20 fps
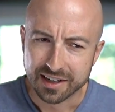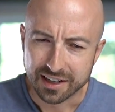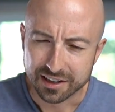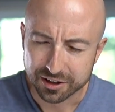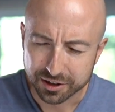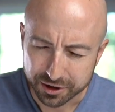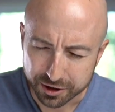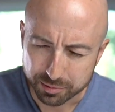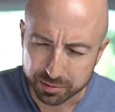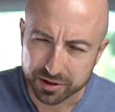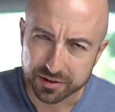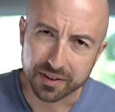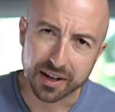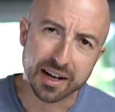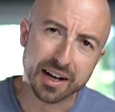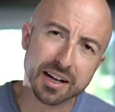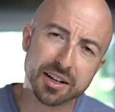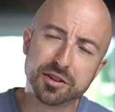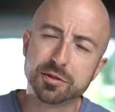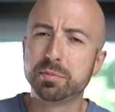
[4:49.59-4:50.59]
a little bit of a
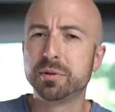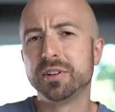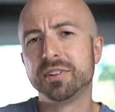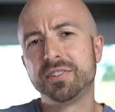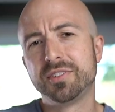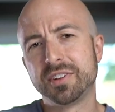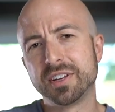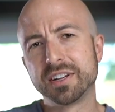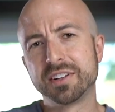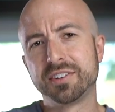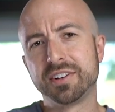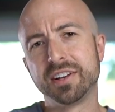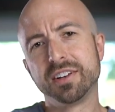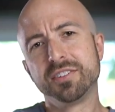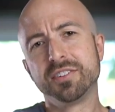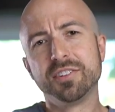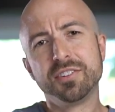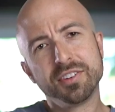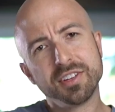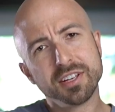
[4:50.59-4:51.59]
high-speed sync
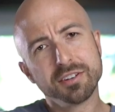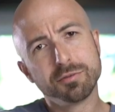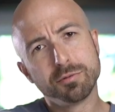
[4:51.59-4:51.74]
test to see